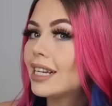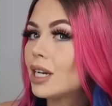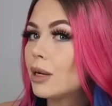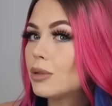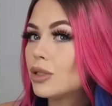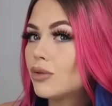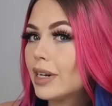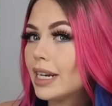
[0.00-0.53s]
and I
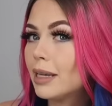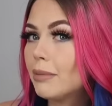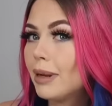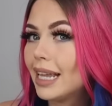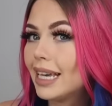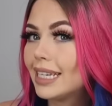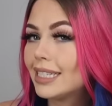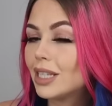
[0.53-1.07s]
was really
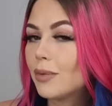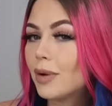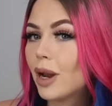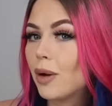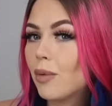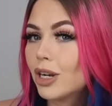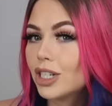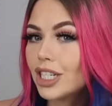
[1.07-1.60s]
pleased that when
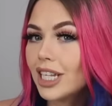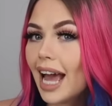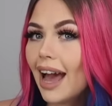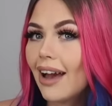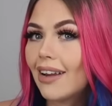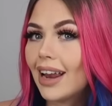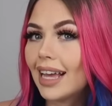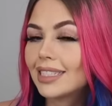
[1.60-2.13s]
I washed it
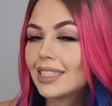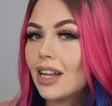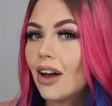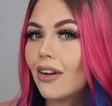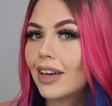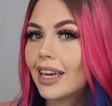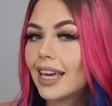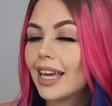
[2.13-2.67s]
out last
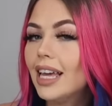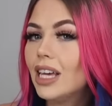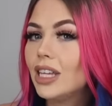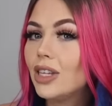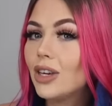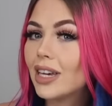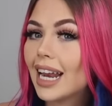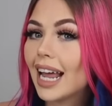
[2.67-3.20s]
night
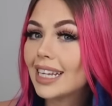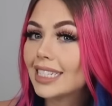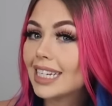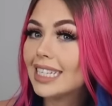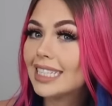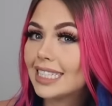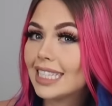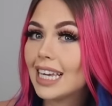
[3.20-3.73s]
you could
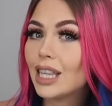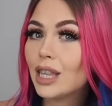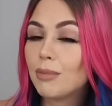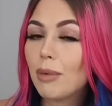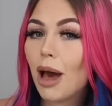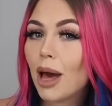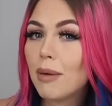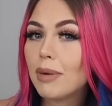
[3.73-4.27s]
actually see the
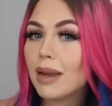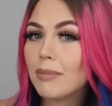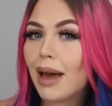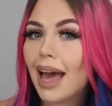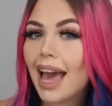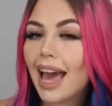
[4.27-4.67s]
purple in my